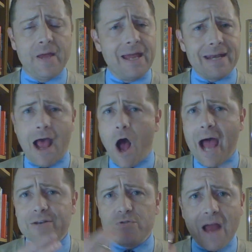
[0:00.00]
Now, I
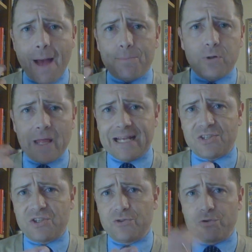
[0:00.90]
do not
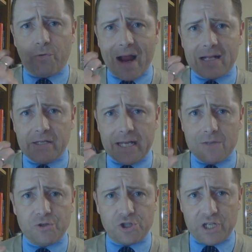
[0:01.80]
place directly in
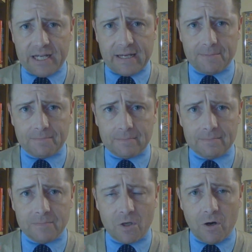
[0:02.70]
the cheek,
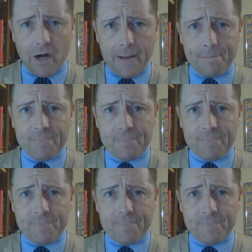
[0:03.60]
all right?